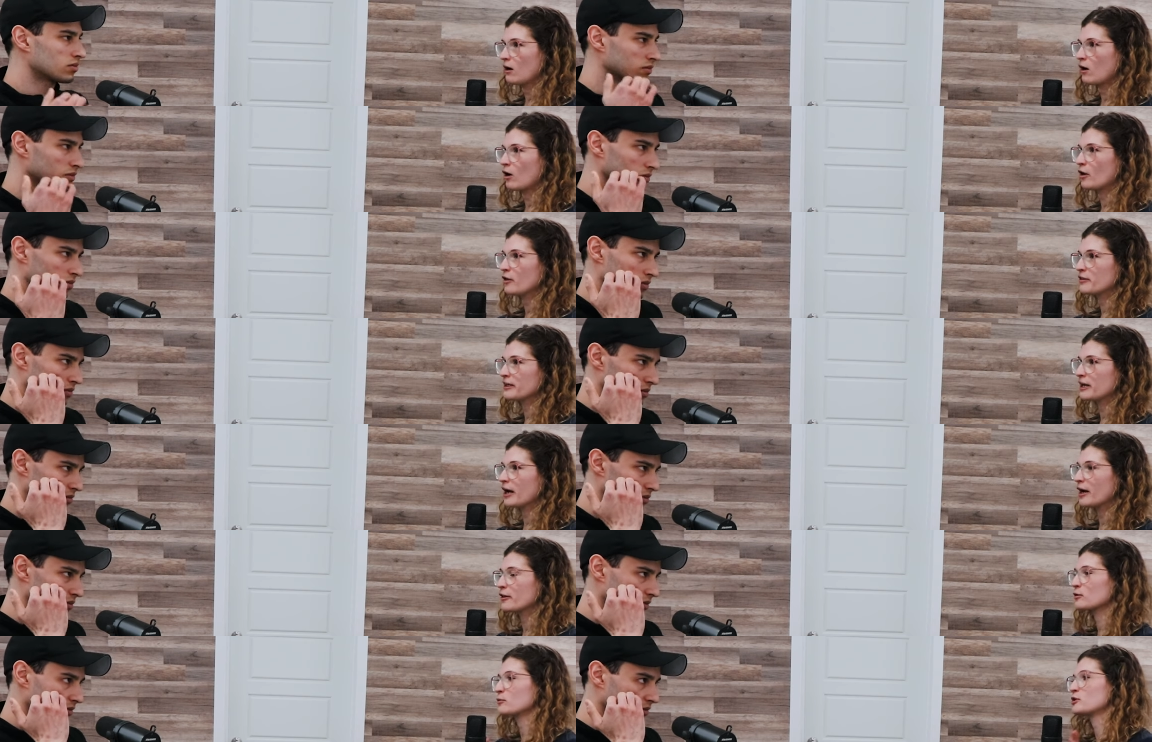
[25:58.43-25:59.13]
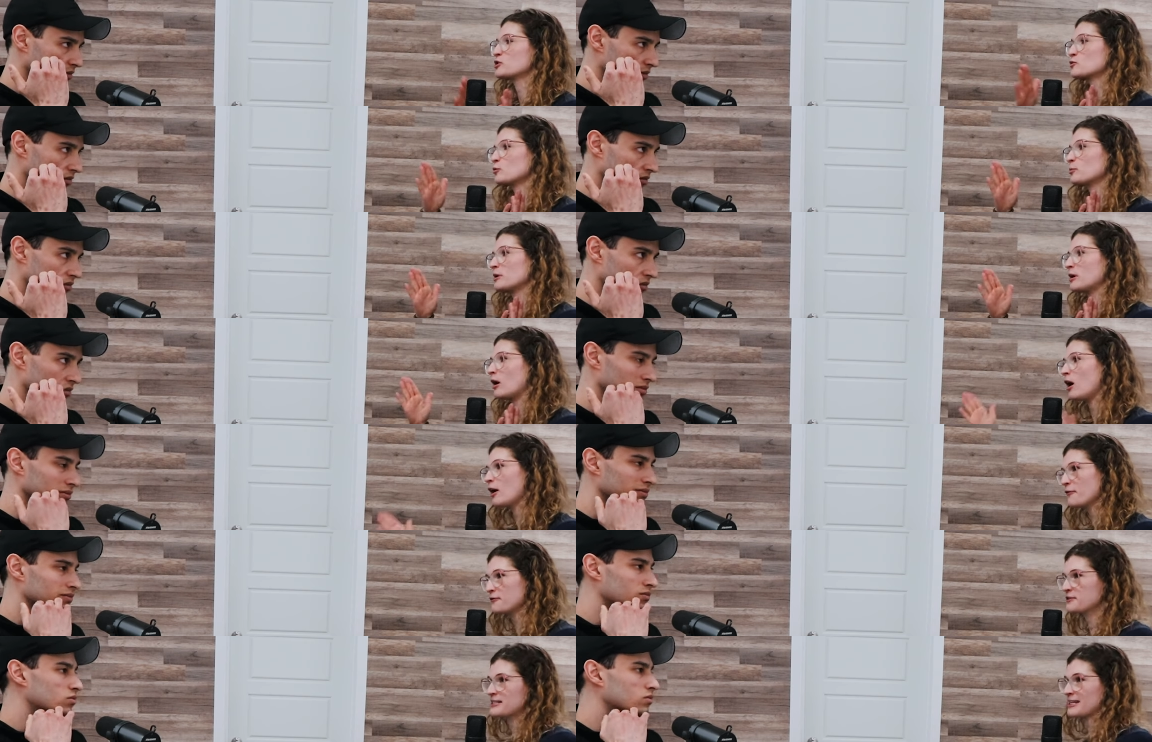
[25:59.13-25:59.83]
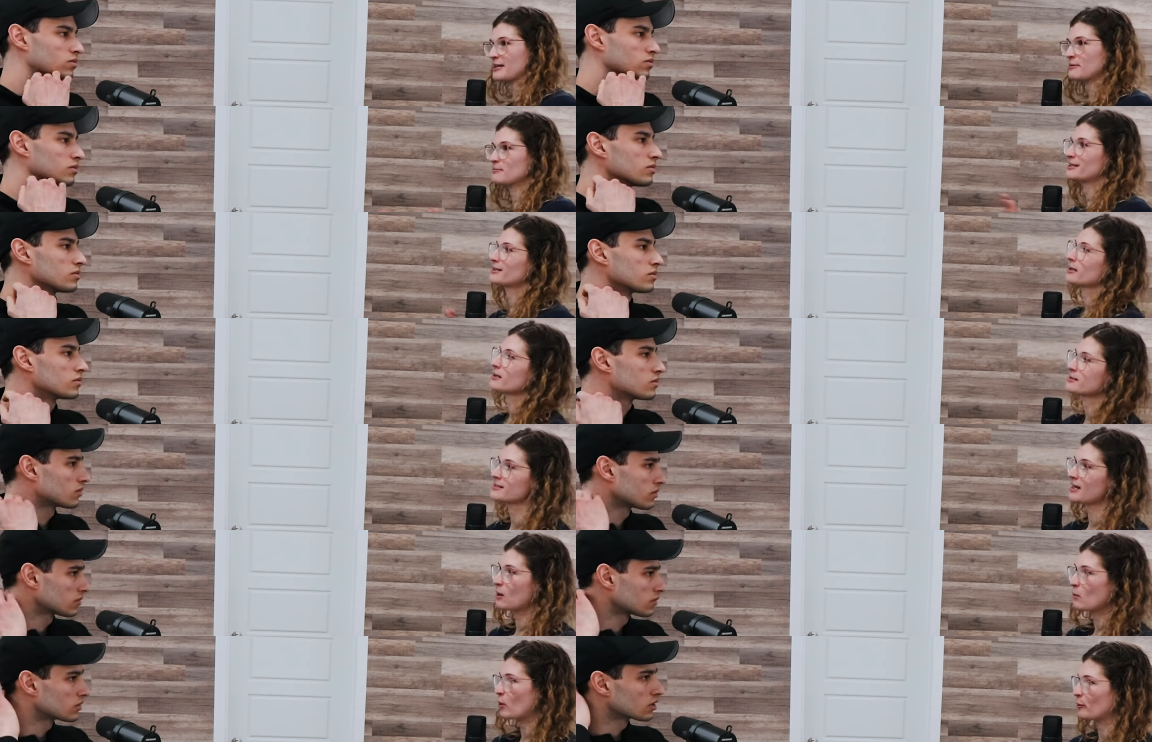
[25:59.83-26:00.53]
Speaker 1: all the other ones will be offset
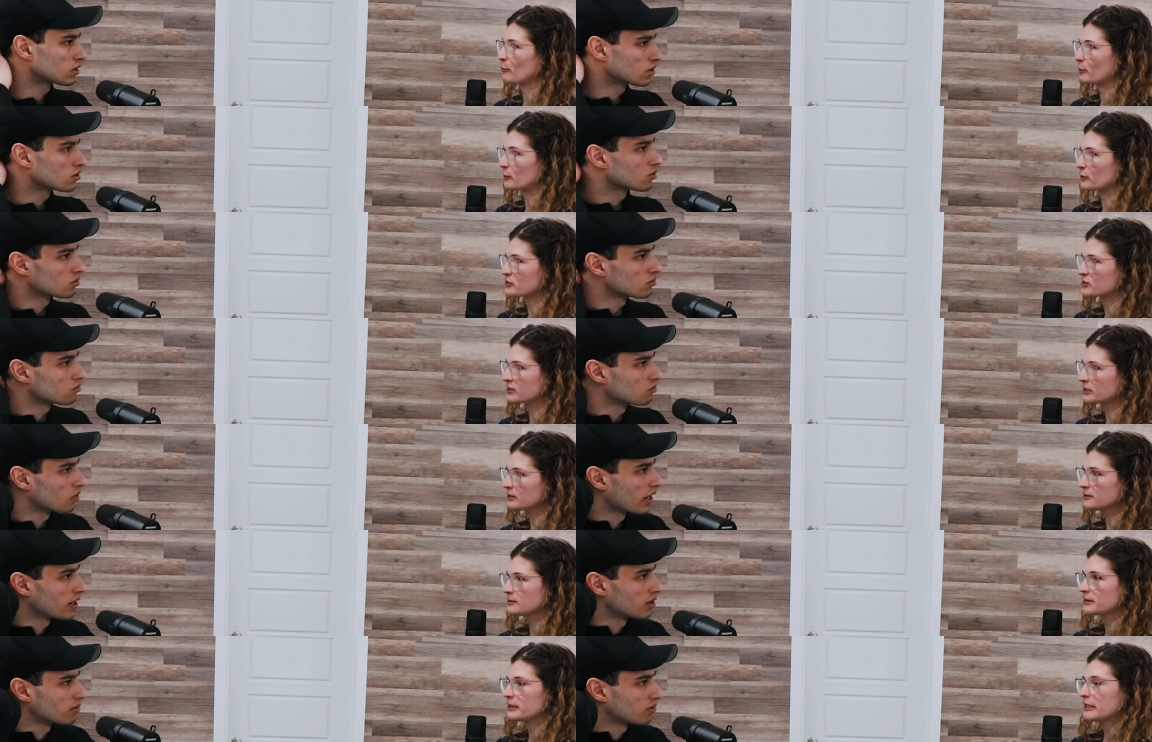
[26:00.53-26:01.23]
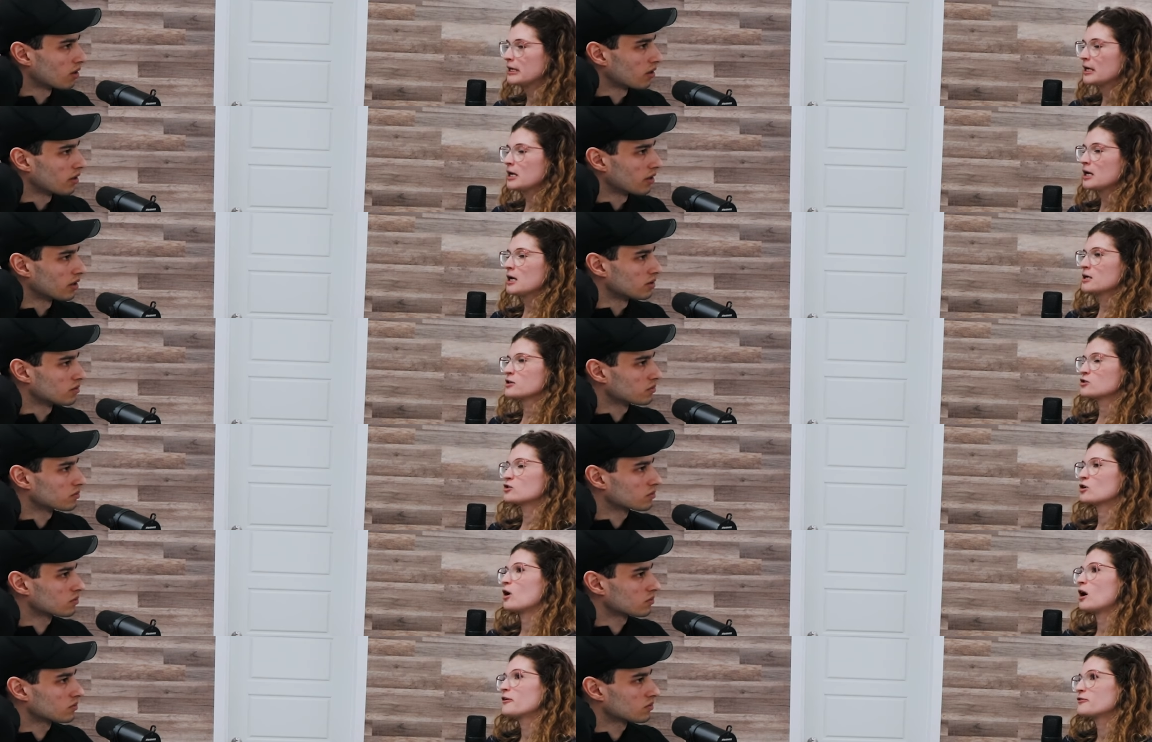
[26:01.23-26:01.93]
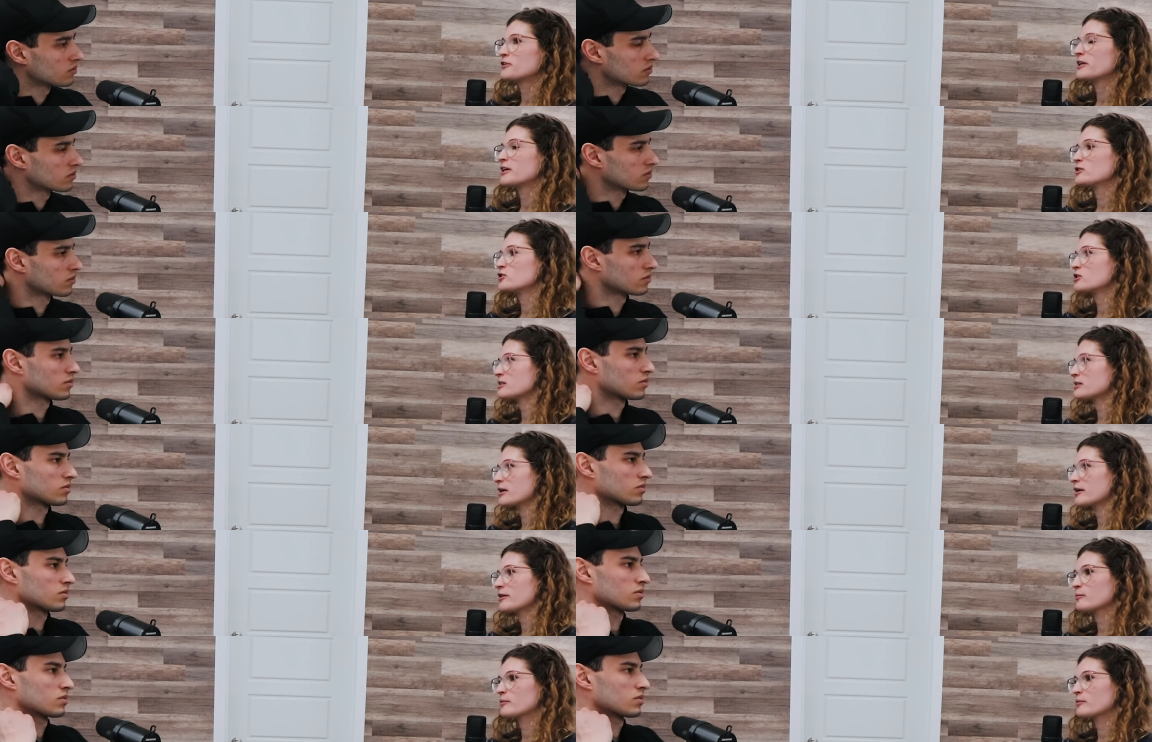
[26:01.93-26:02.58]
because that one person. Right, right, right. So often I just tell